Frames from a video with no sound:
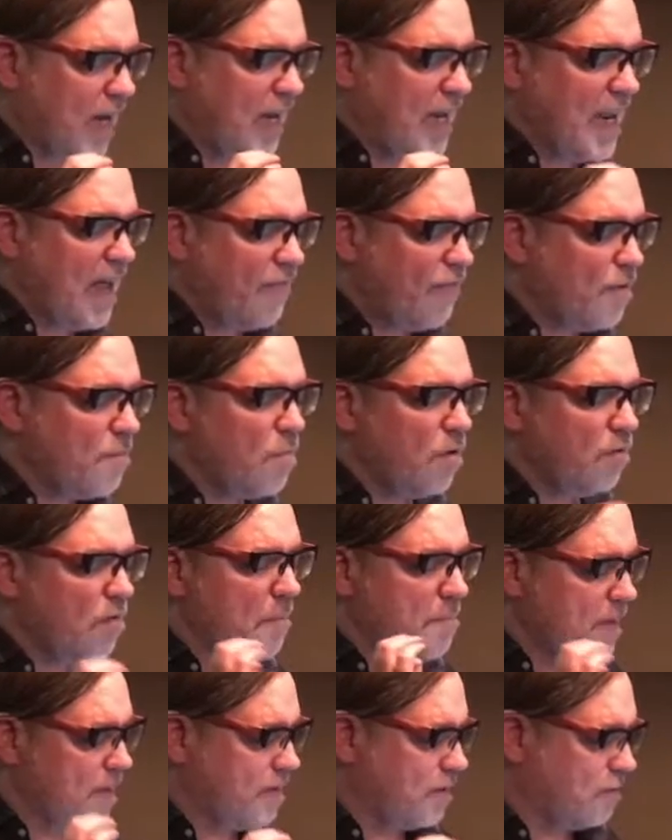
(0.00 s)
ineffable
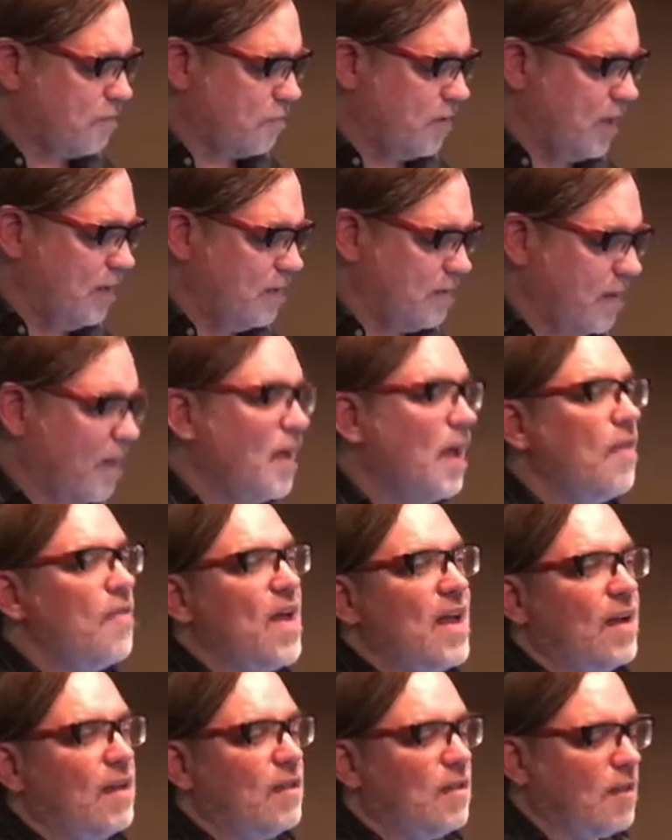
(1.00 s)
mysteries
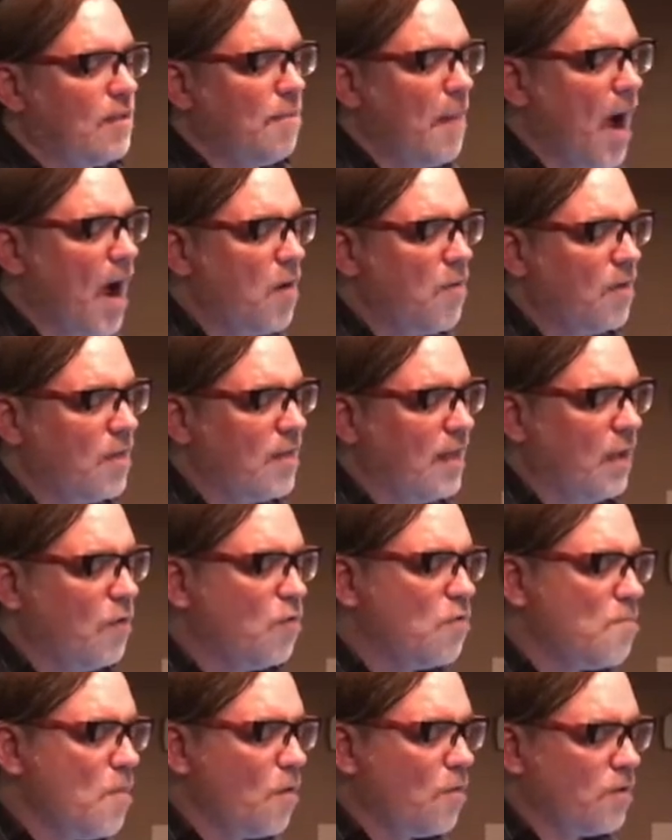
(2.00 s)
that inspire its
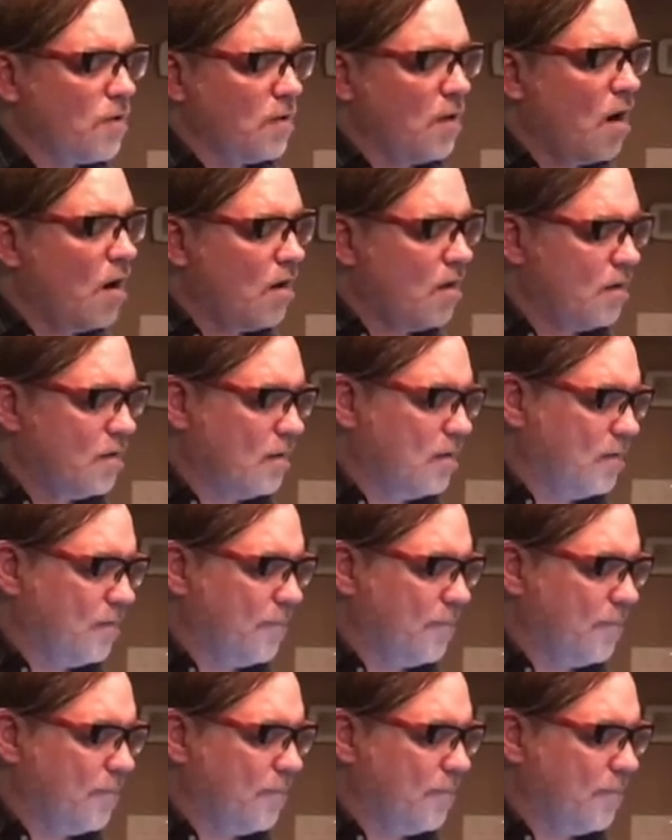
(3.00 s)
innermost heart.